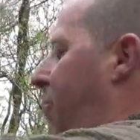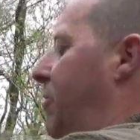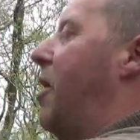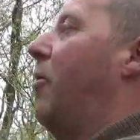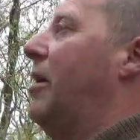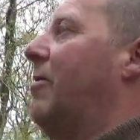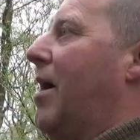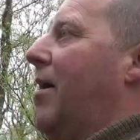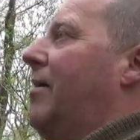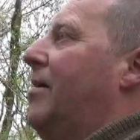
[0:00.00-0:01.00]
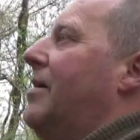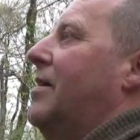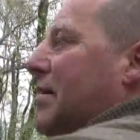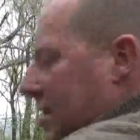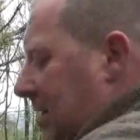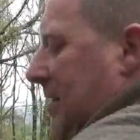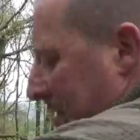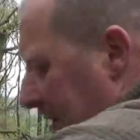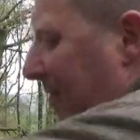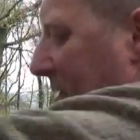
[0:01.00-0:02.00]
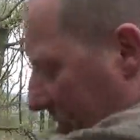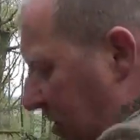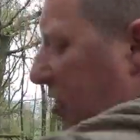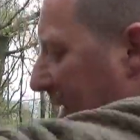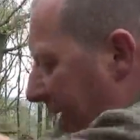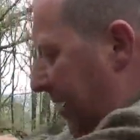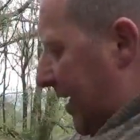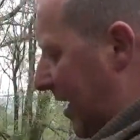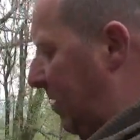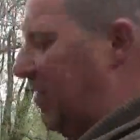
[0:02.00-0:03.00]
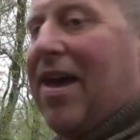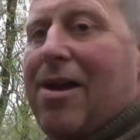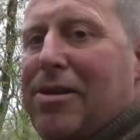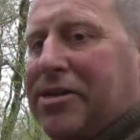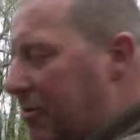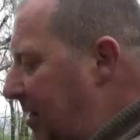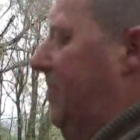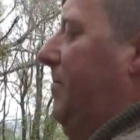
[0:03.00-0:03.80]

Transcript: So here we are. Give it a good shake. Get a bit of air into it.